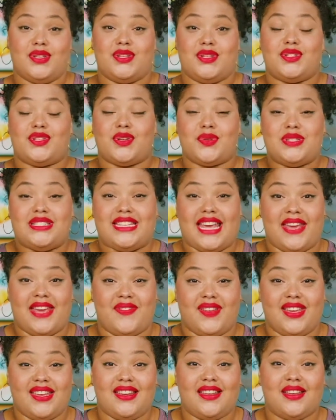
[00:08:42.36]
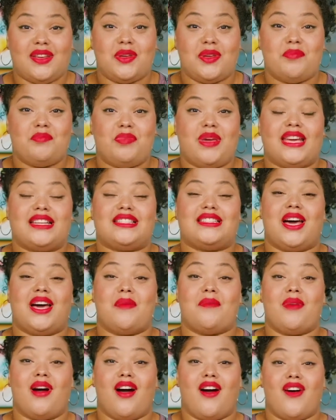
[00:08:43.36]
So David picked
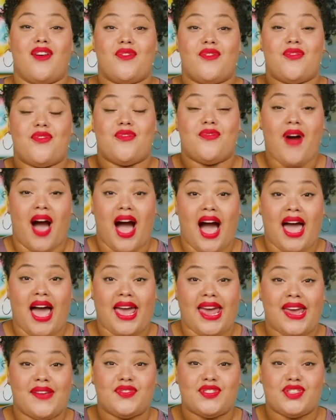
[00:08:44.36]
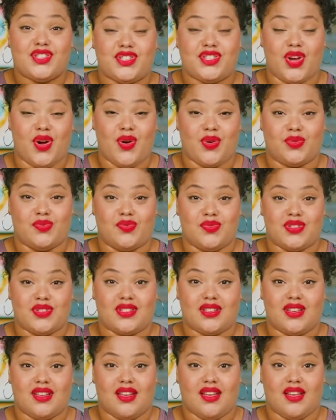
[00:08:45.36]
up 5 stones.